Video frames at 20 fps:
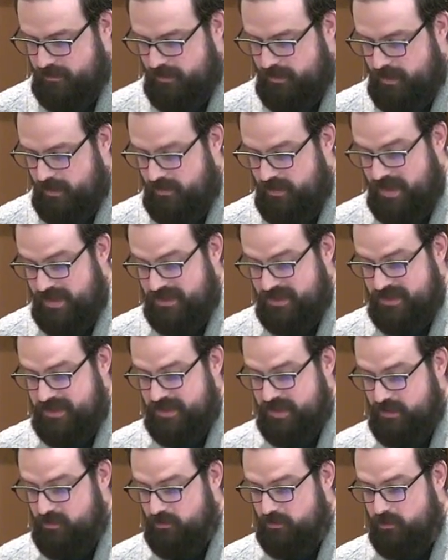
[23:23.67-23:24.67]
That
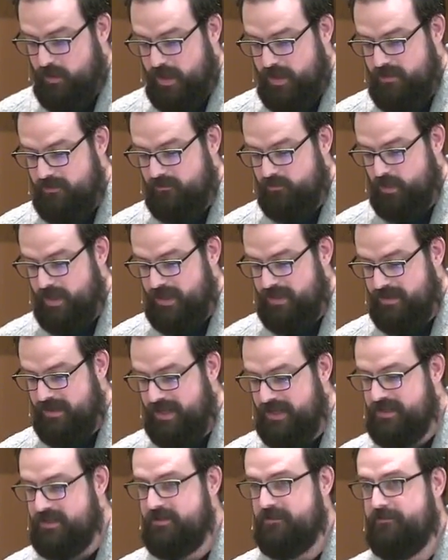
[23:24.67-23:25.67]
single grain of wheat
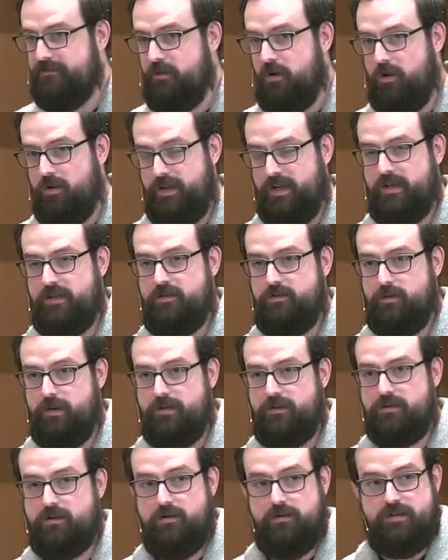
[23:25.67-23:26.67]
needs to fall into
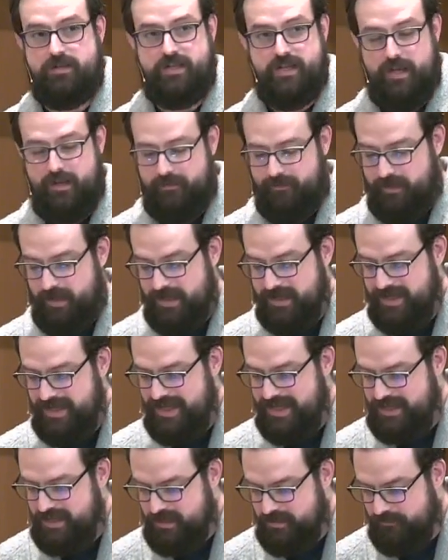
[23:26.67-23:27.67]
uncertainty. It
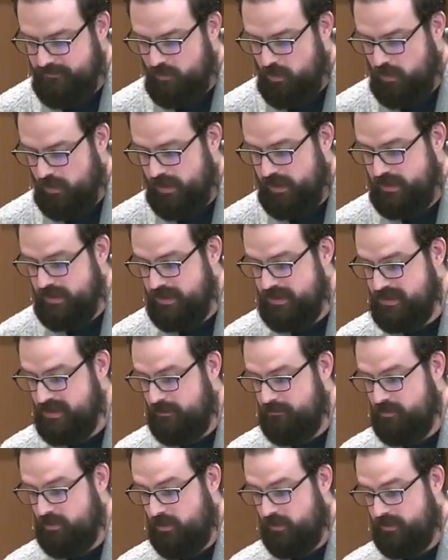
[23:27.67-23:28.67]
needs to fall into some
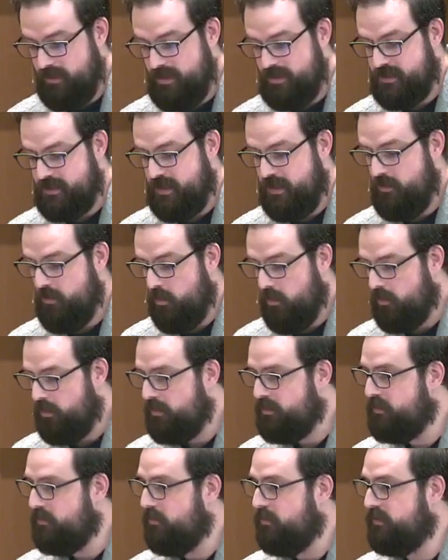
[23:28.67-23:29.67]
darkness in order
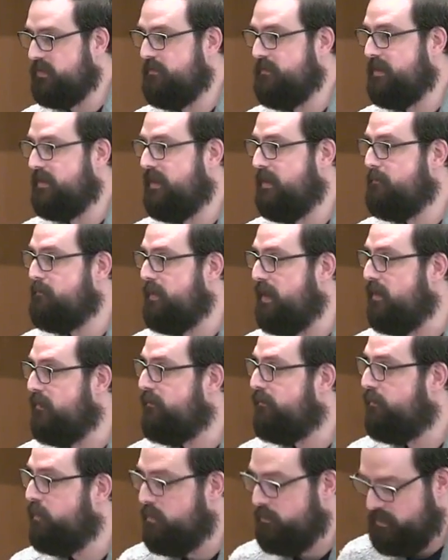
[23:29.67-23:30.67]
to ultimately bear
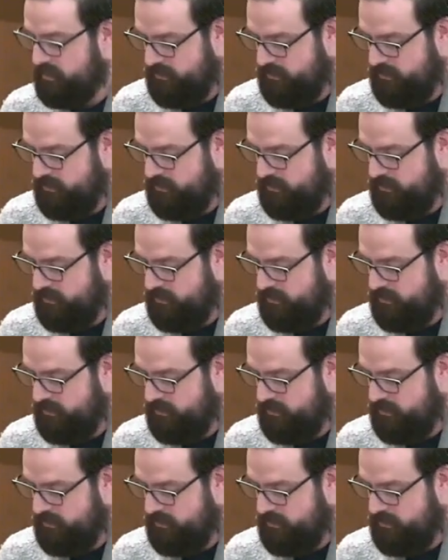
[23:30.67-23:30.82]
fruit.